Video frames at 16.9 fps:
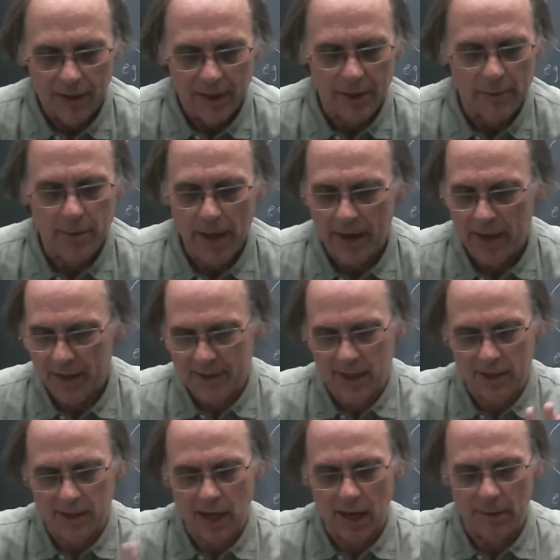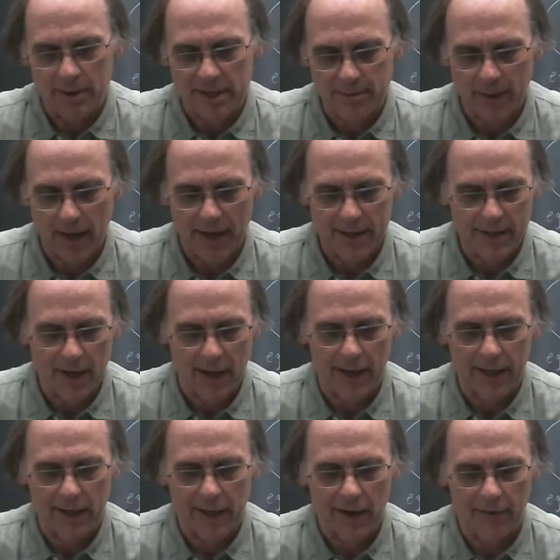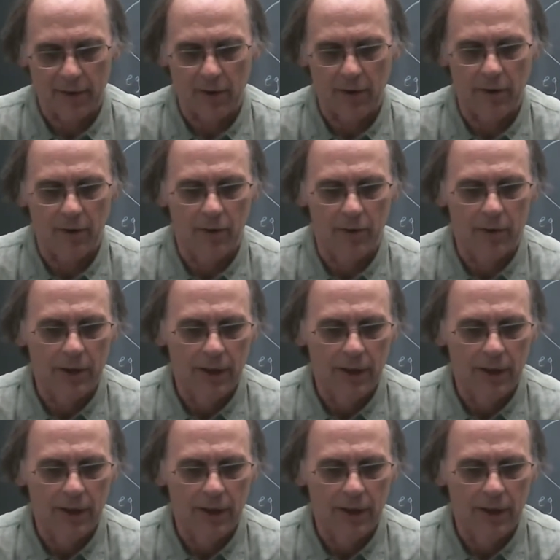dependence on time and space, I can never